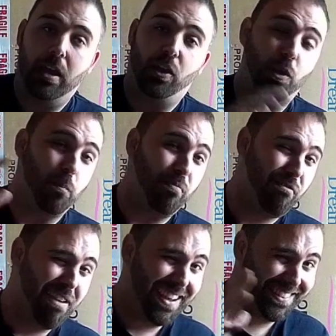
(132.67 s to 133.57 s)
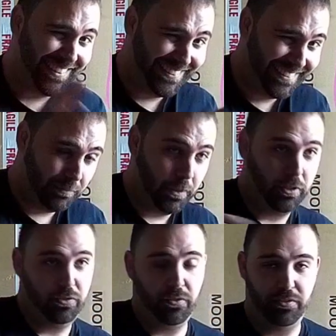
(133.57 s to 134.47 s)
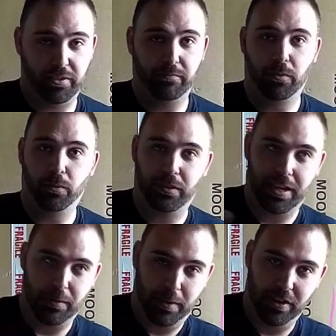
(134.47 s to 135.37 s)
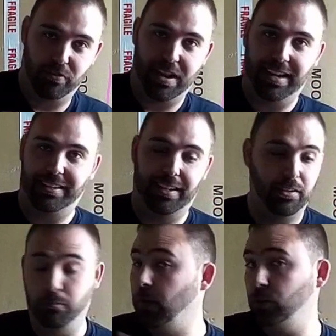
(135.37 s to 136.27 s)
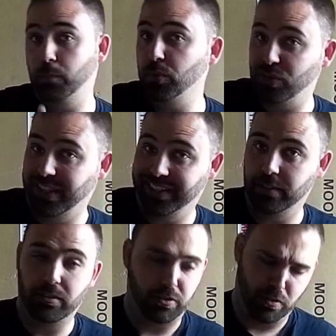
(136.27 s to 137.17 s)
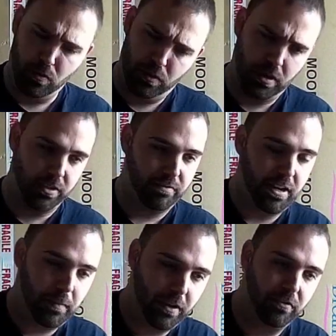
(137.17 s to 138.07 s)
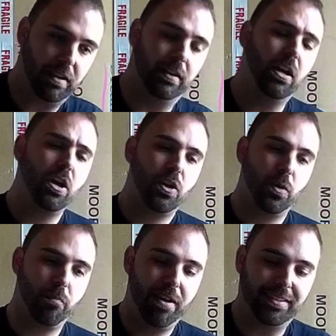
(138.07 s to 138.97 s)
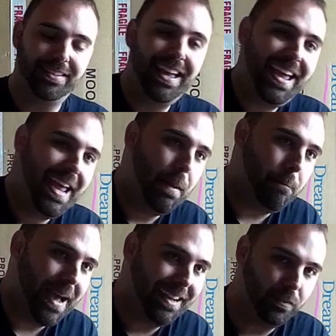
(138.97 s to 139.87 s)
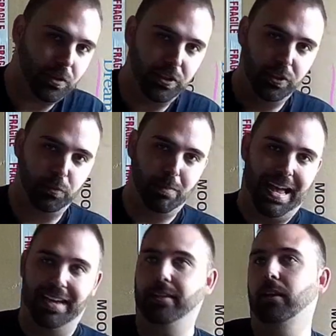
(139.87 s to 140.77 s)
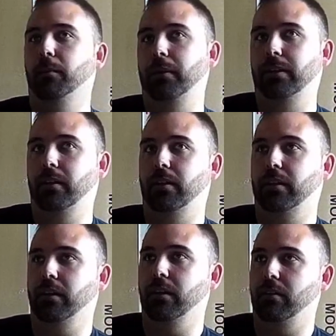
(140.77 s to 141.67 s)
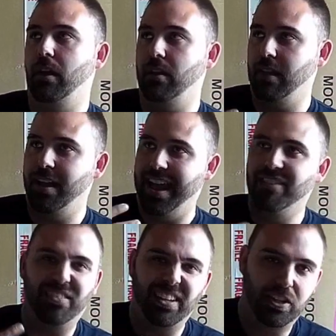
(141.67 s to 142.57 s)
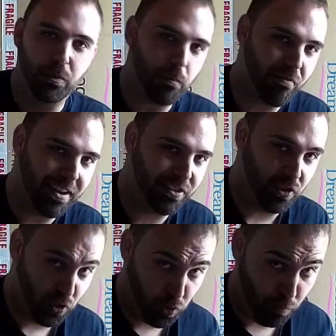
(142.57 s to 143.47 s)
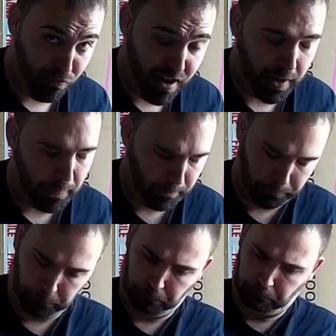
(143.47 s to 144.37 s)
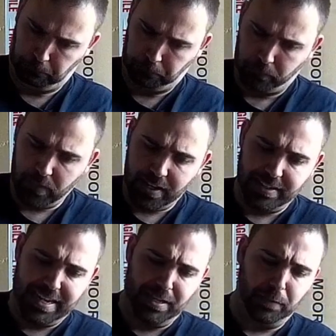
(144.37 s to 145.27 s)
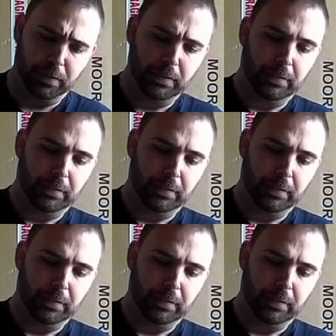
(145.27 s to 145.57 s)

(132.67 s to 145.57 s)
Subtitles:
compresses, because obviously all the air being dragged in, there's multiple cylinders, so all the other air being dragged in, compresses. It bounces back a bit like a heavily compressed spring. Now,